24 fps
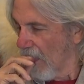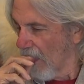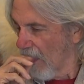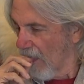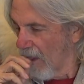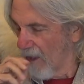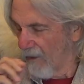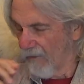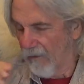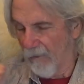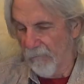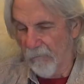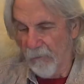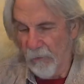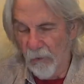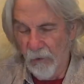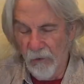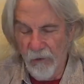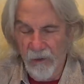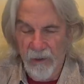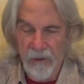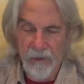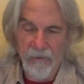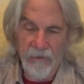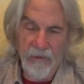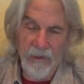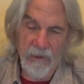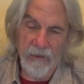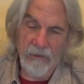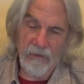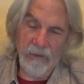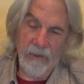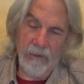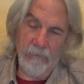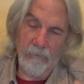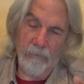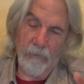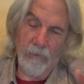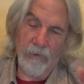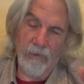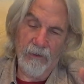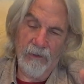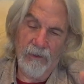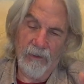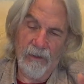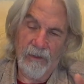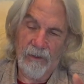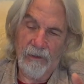and they put it in their
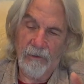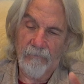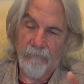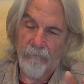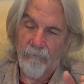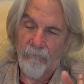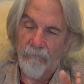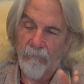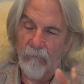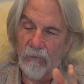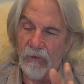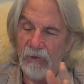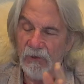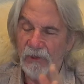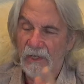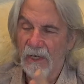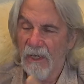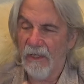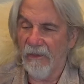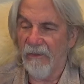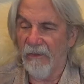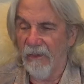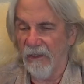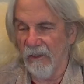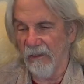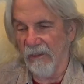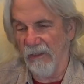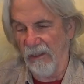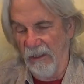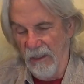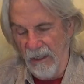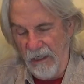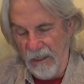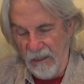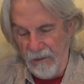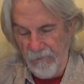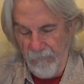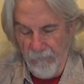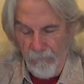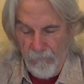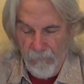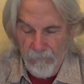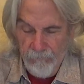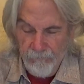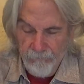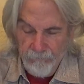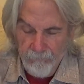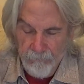temple beside their God.
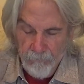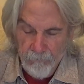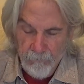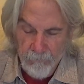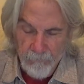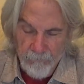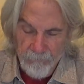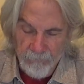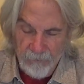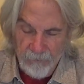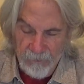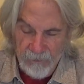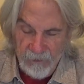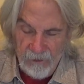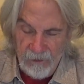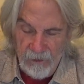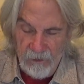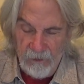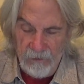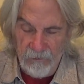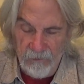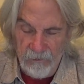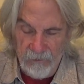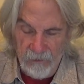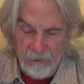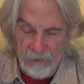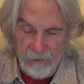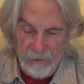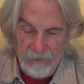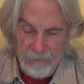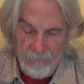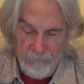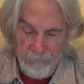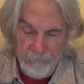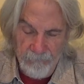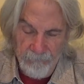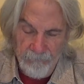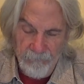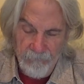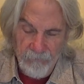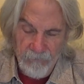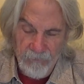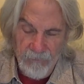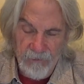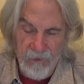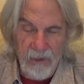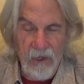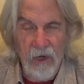And um,
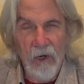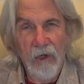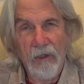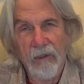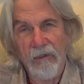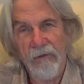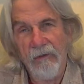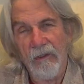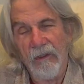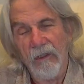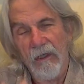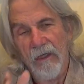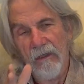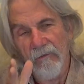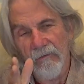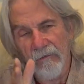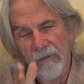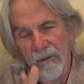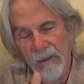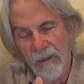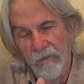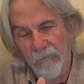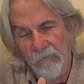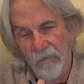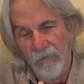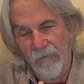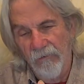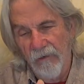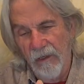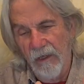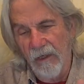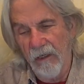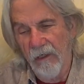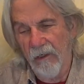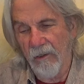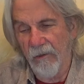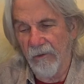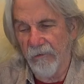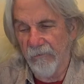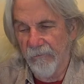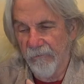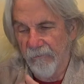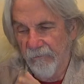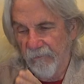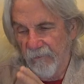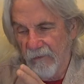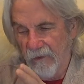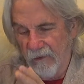the Ark of the Covenant was there,
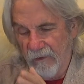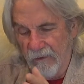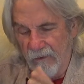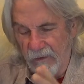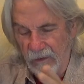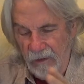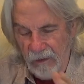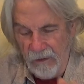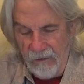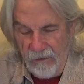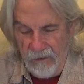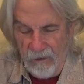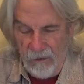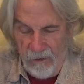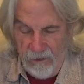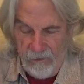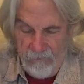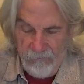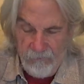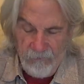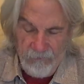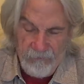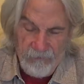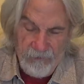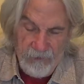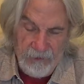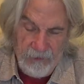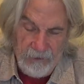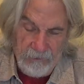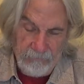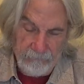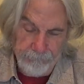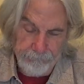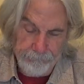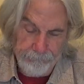and Dagon was there.